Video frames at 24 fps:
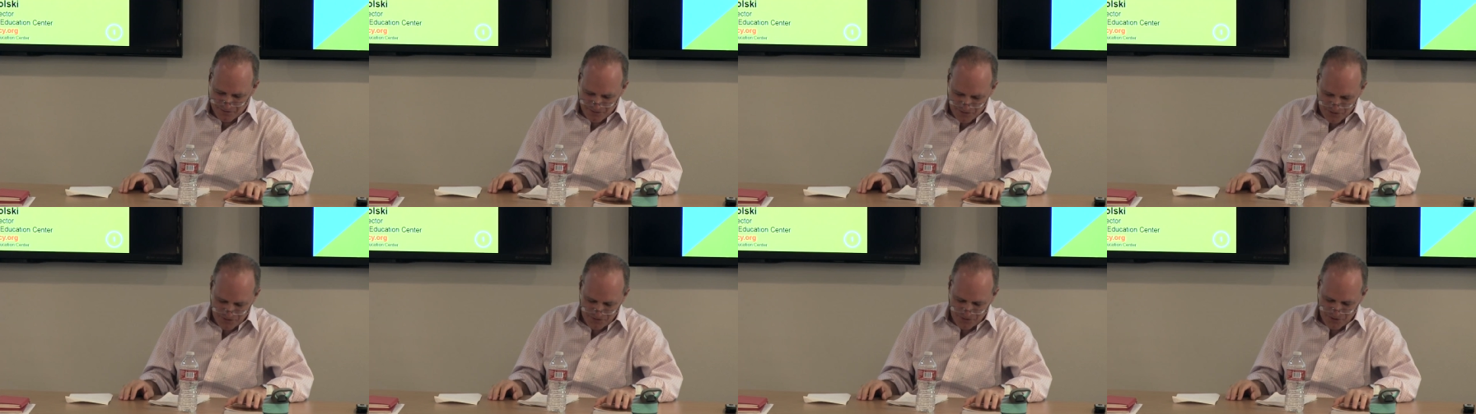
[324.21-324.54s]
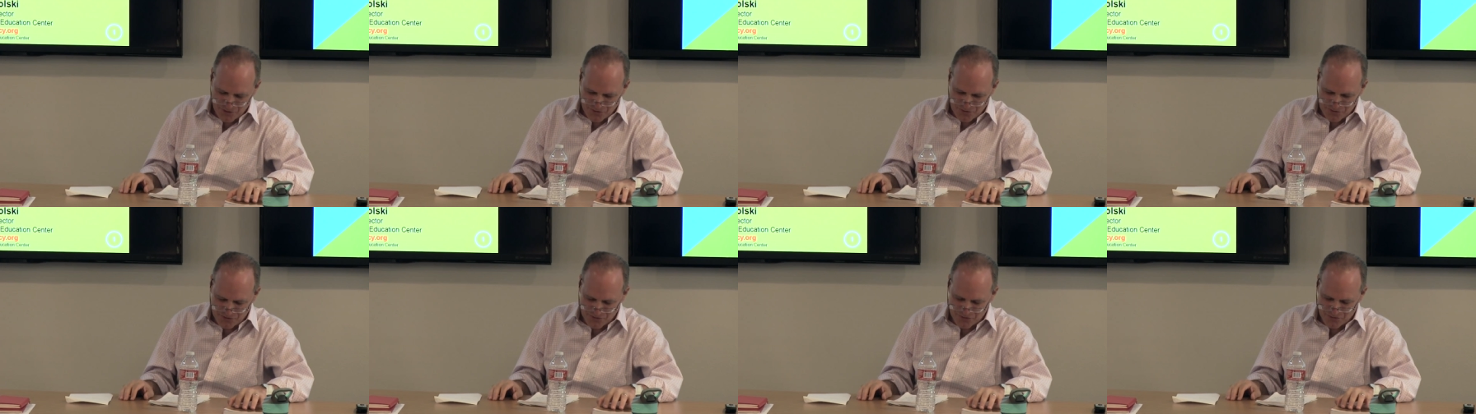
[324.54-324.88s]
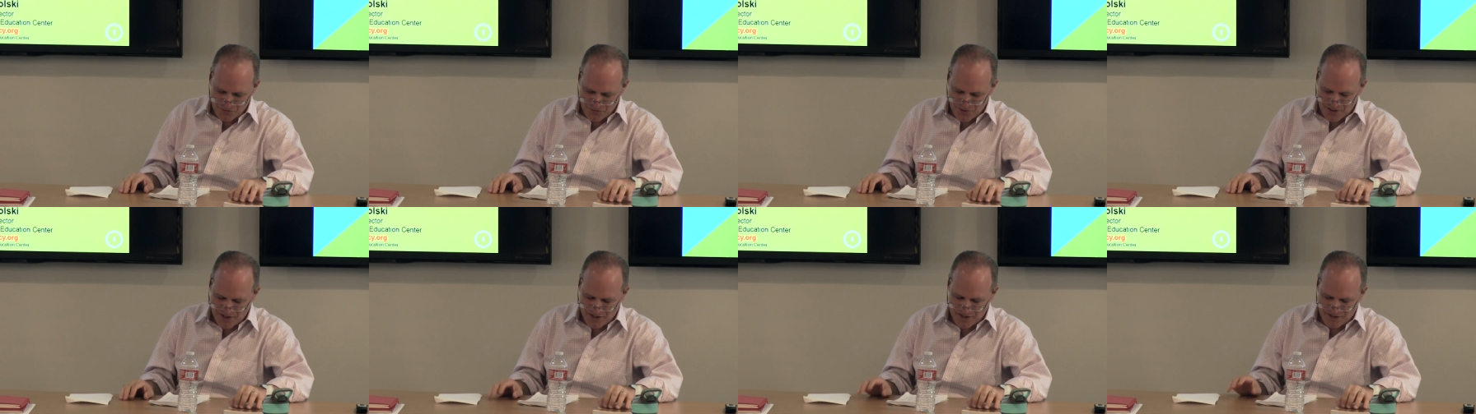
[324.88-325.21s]
the folks at
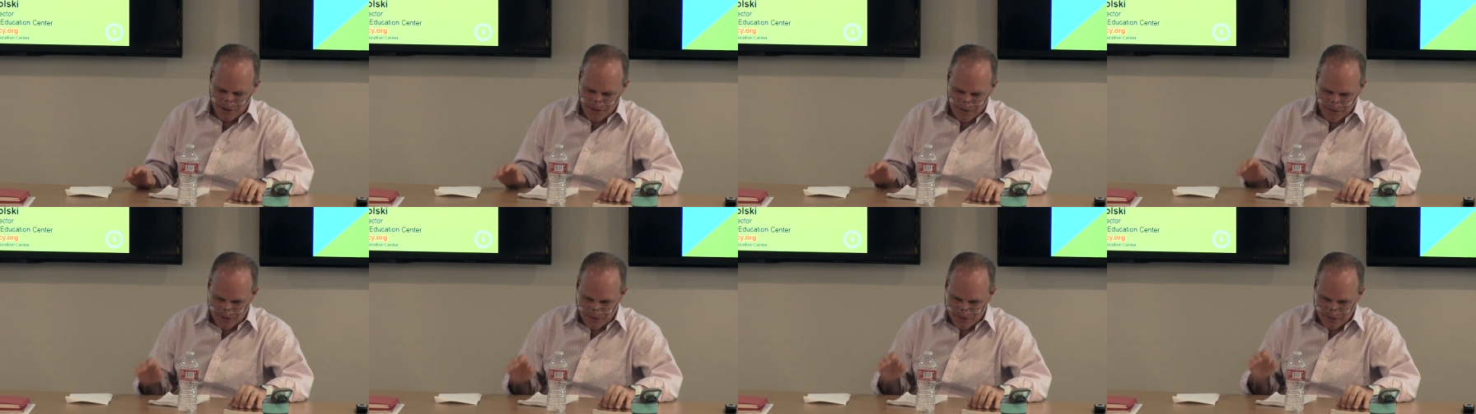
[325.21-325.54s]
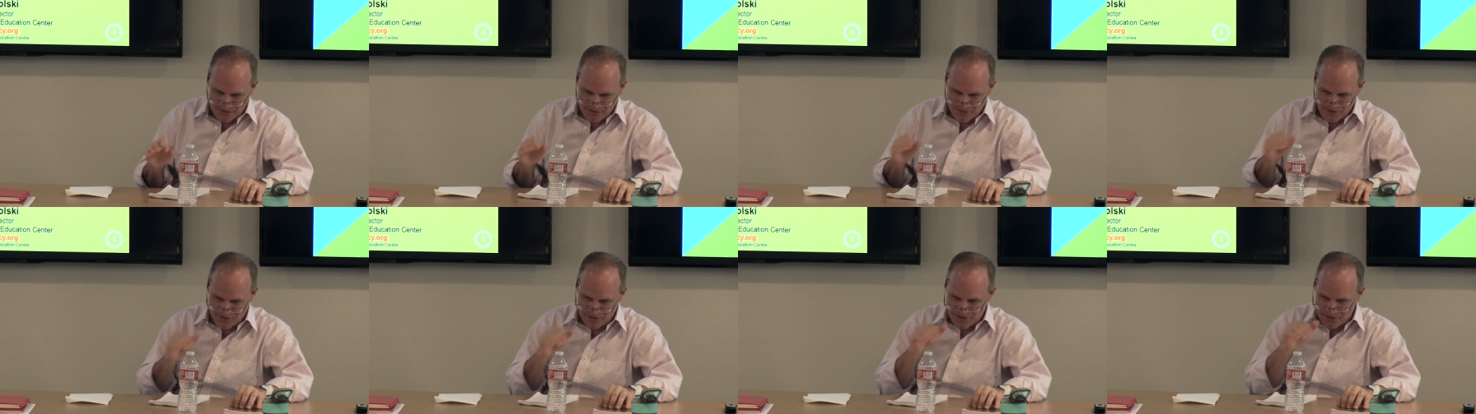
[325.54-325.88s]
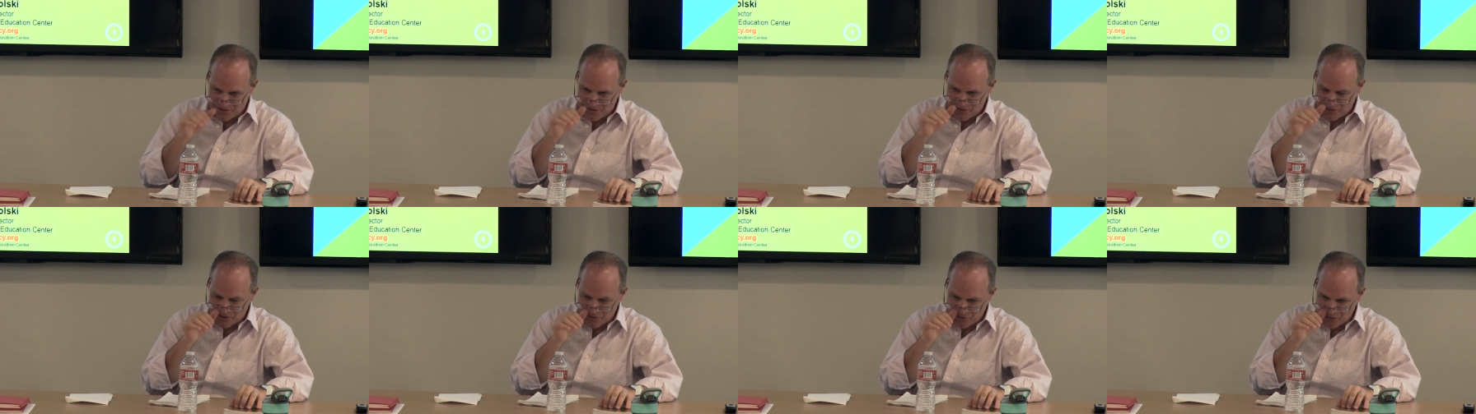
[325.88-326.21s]
RAND,
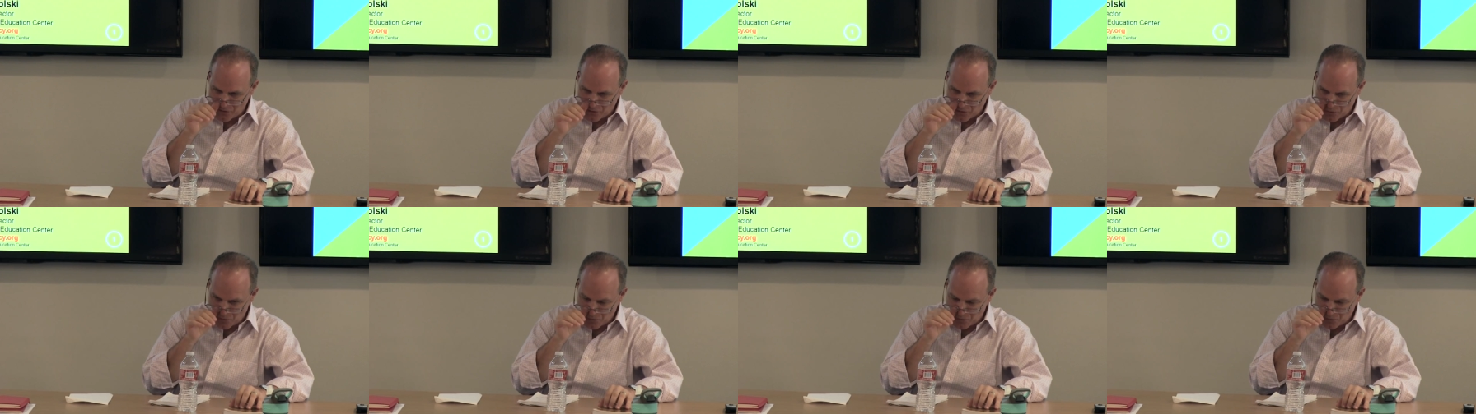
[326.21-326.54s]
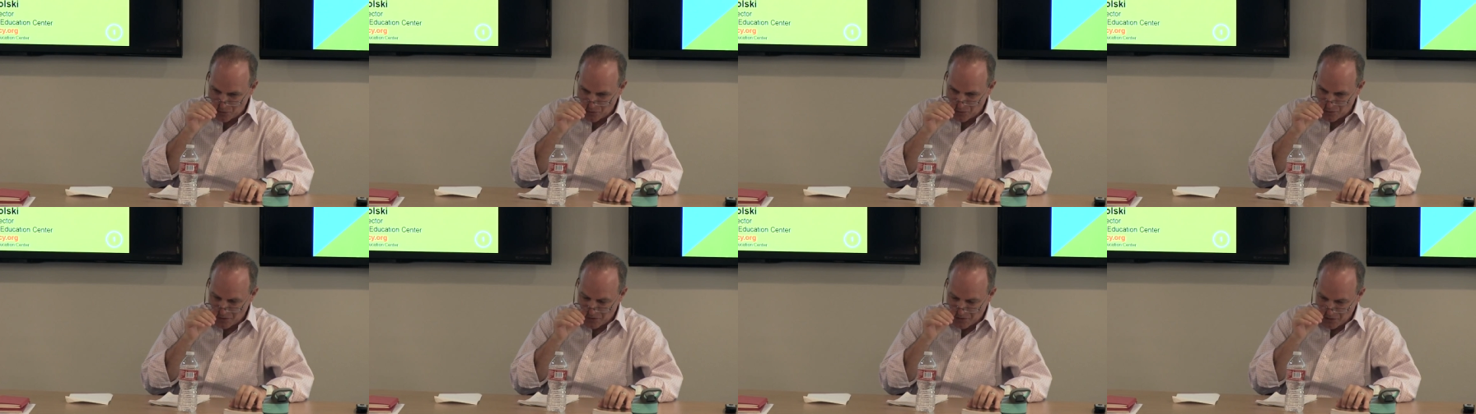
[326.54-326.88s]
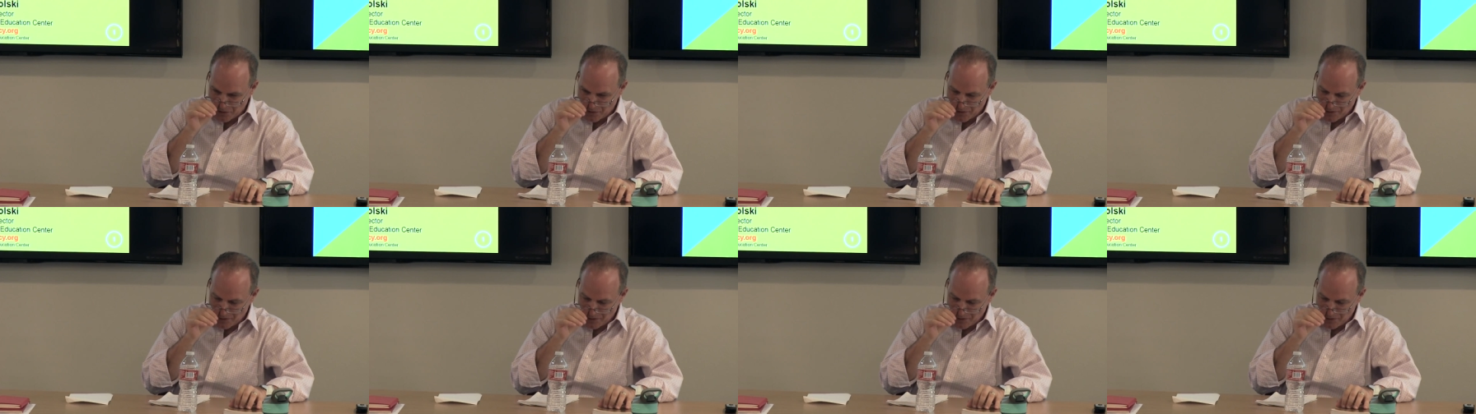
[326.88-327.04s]
started to